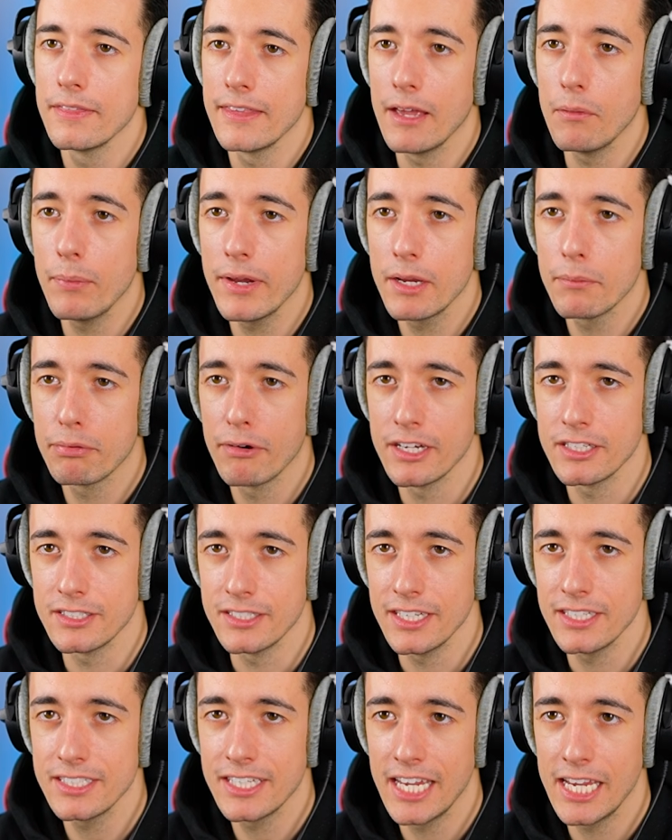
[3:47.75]
Then we can press
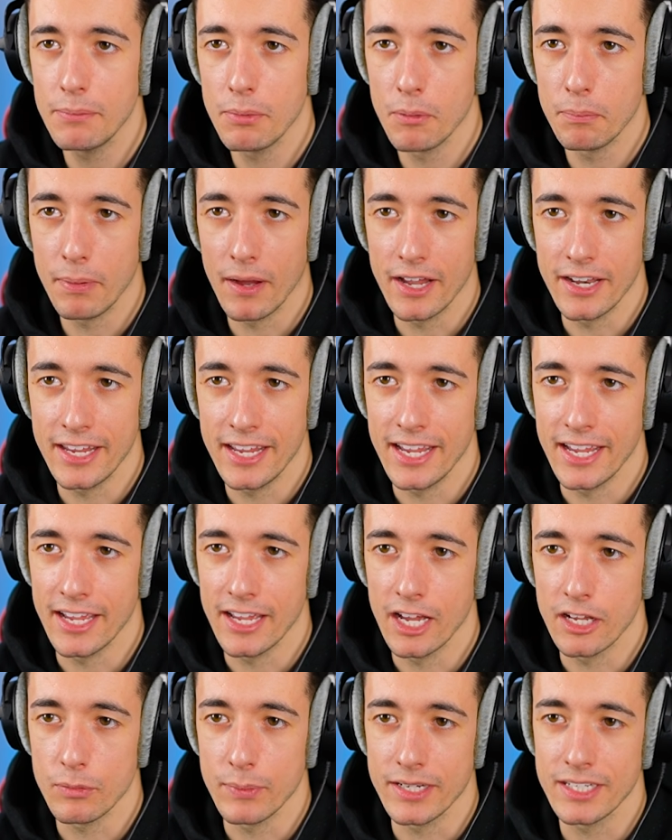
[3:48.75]
this keyboard button
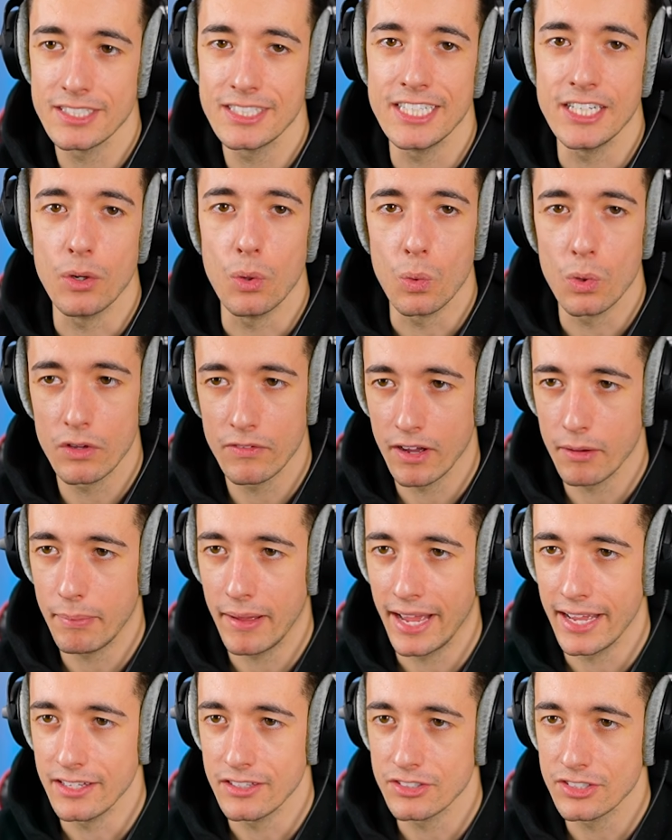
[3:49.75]
here, we can see all of our
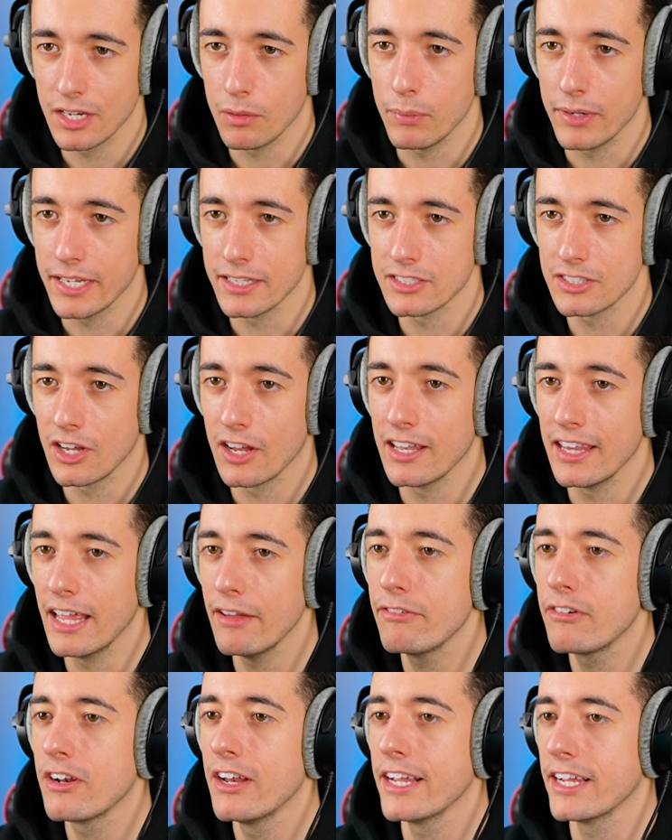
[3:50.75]
patterns, and we can start
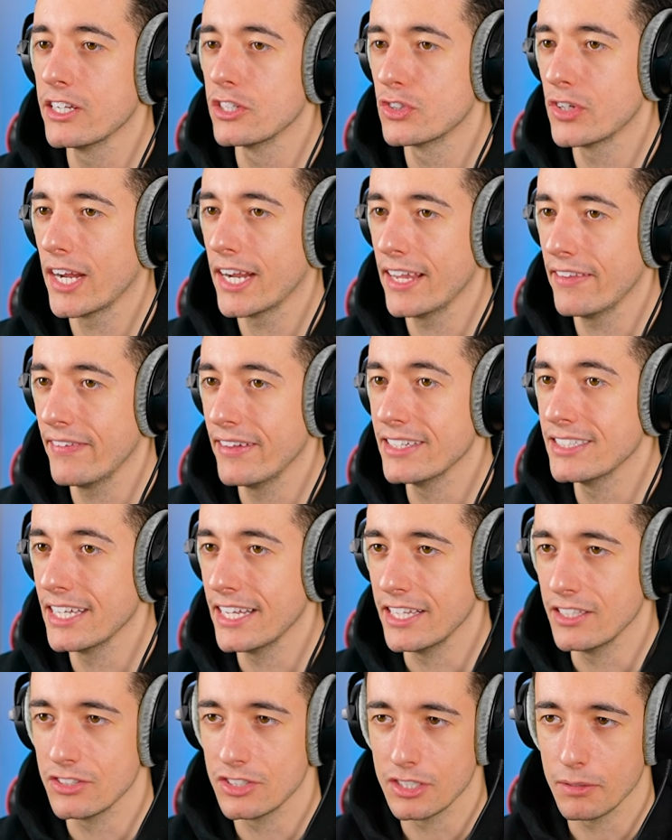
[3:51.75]
left click and dragging these
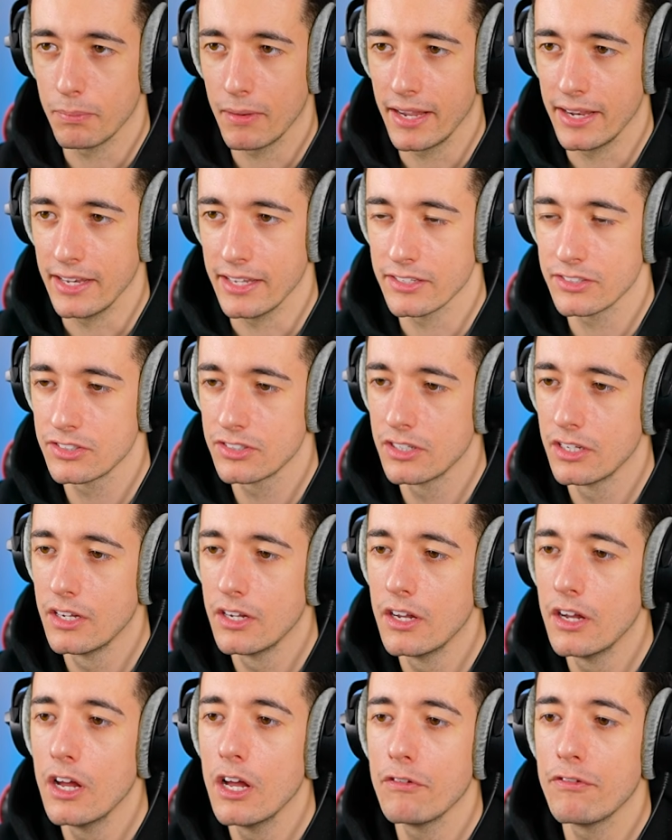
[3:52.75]
into the playlist.
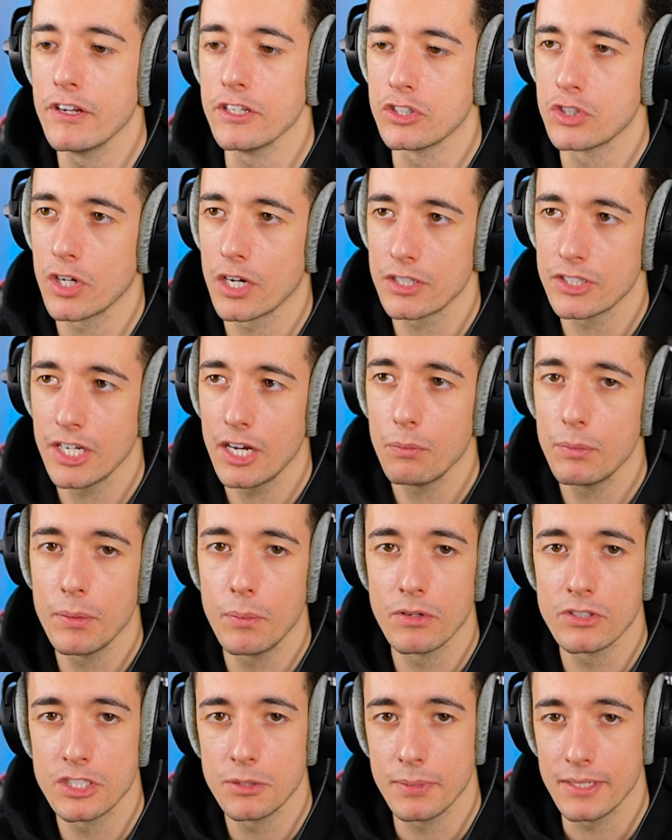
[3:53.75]
For the structure, we
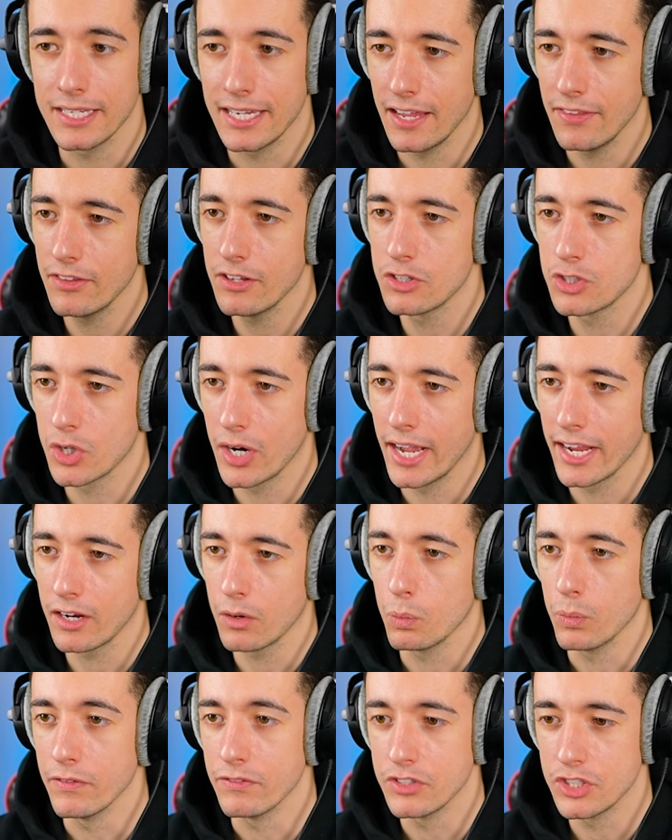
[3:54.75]
want to begin the track
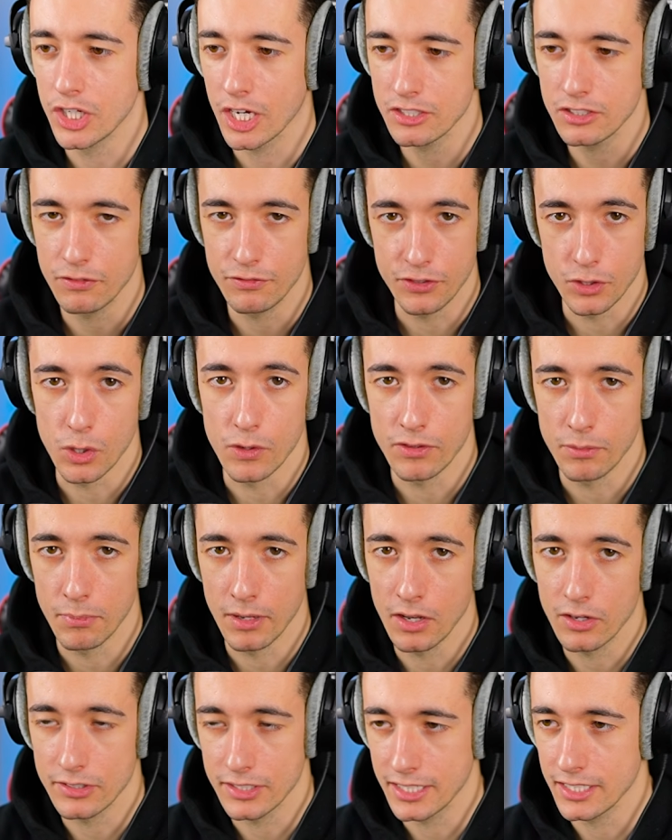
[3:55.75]
with just a few of the
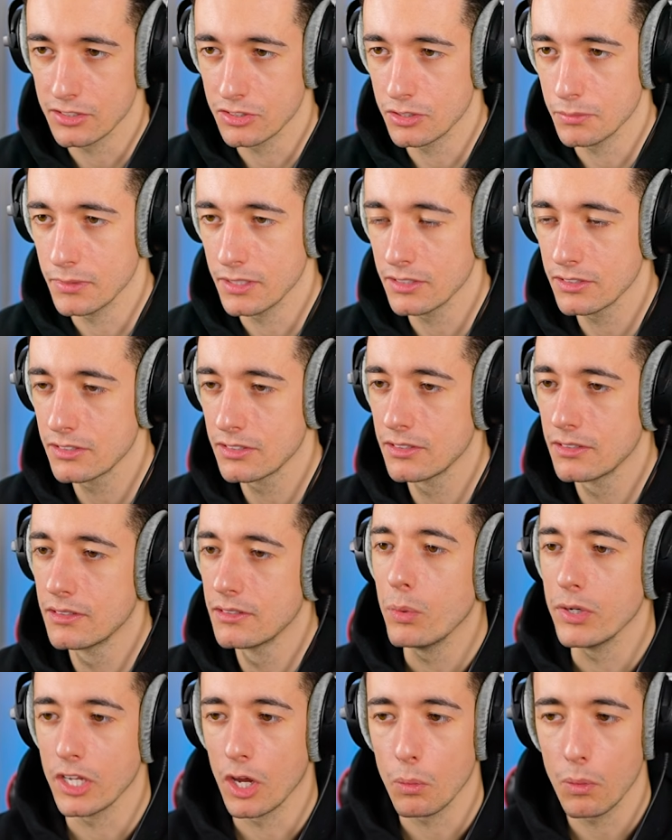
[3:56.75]
melodic instruments.
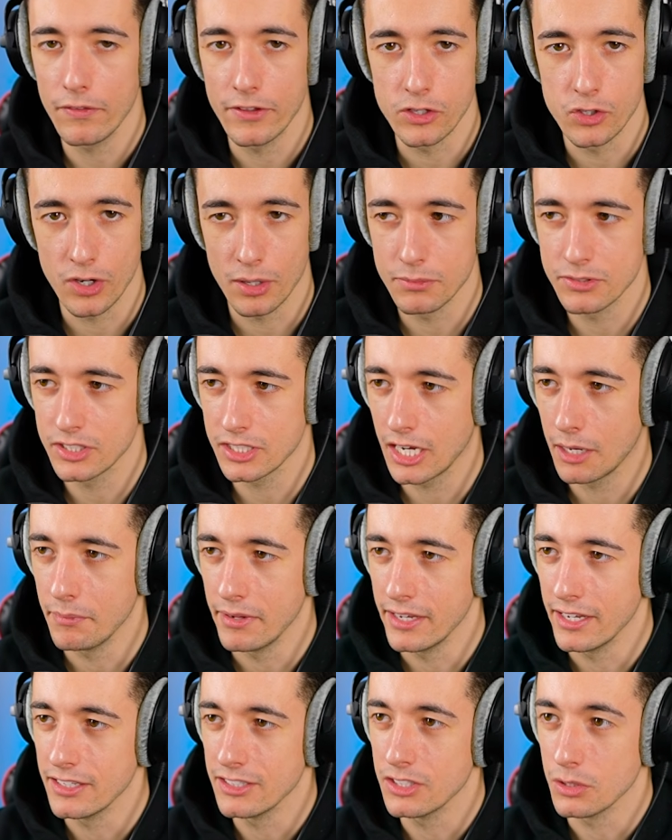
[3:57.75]
We don't want the drums to come
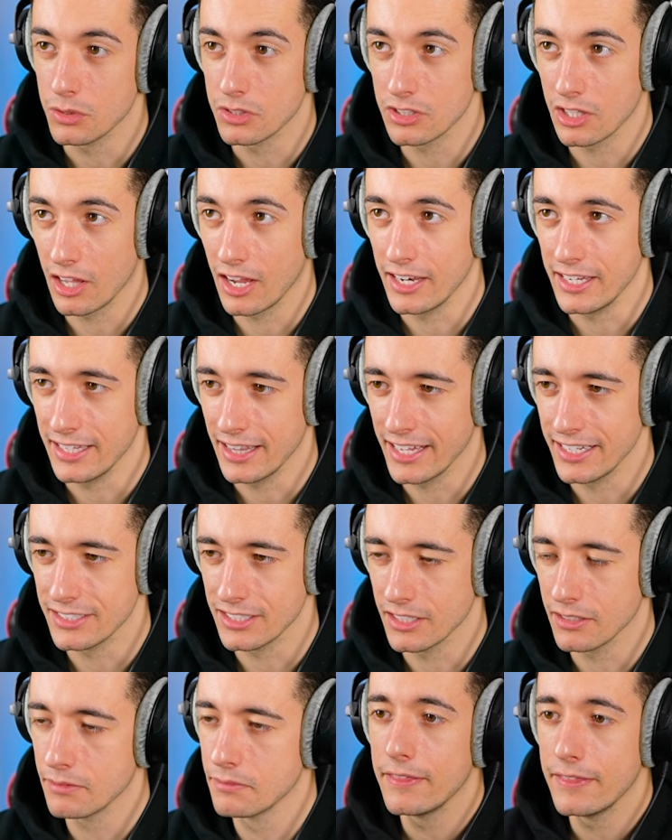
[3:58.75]
in until slightly
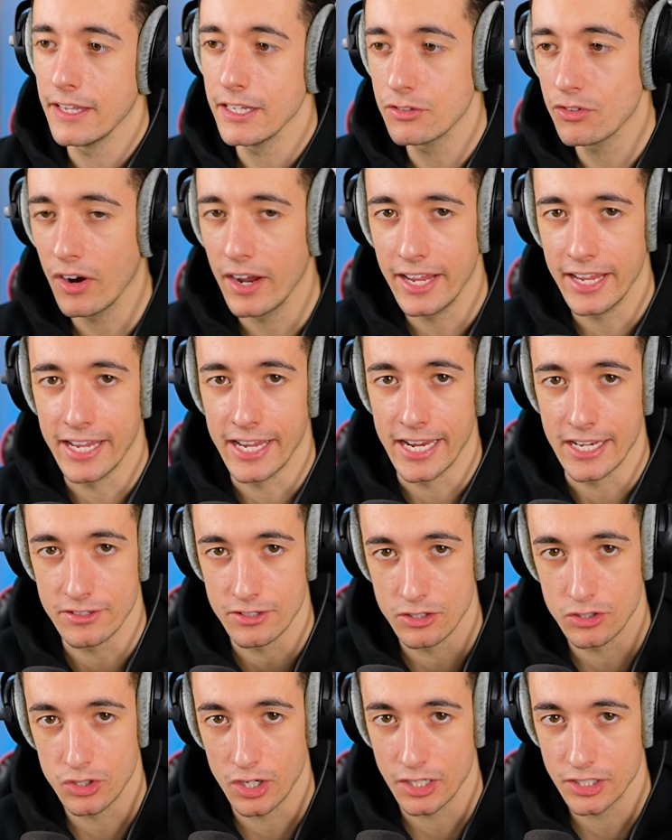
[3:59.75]
later. This right here is
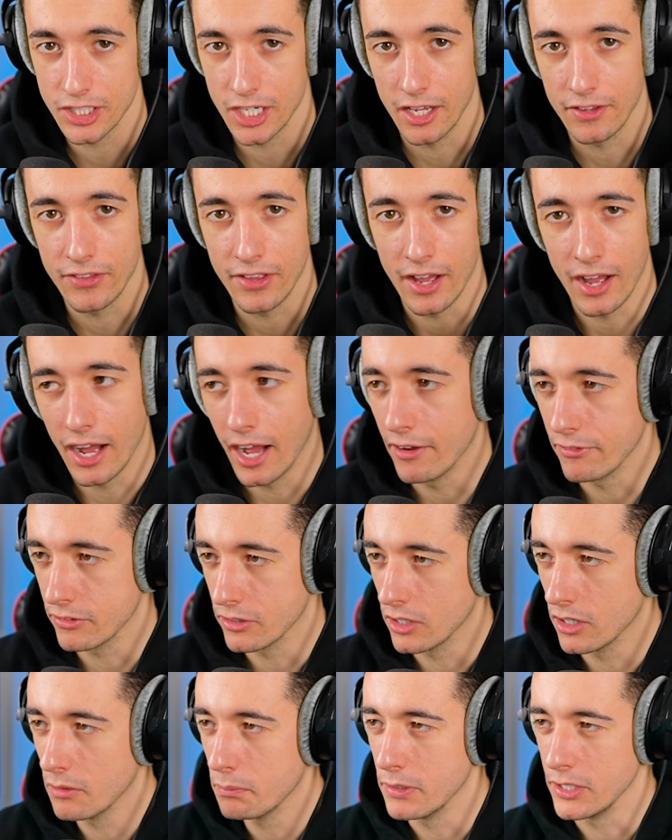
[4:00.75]
the structure that I've
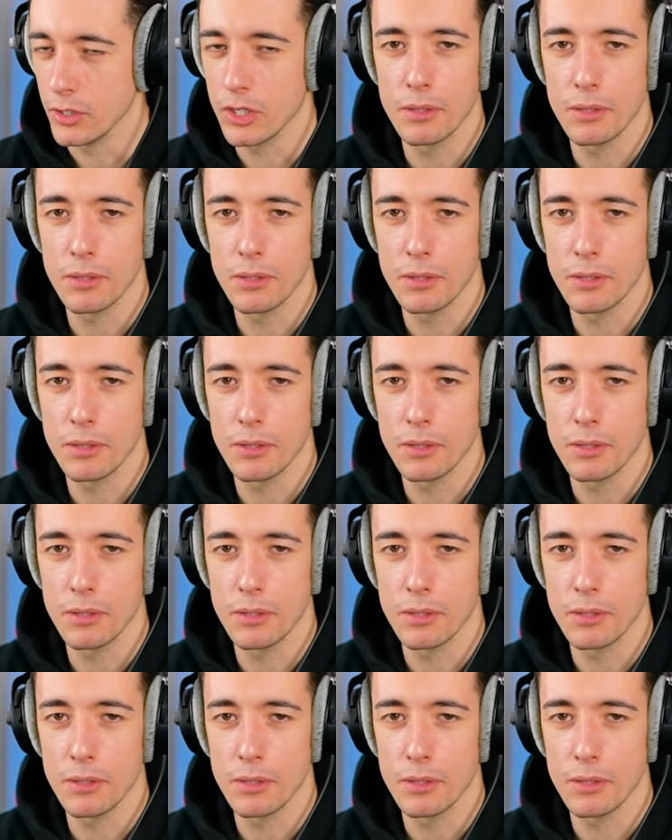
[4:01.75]
got, but you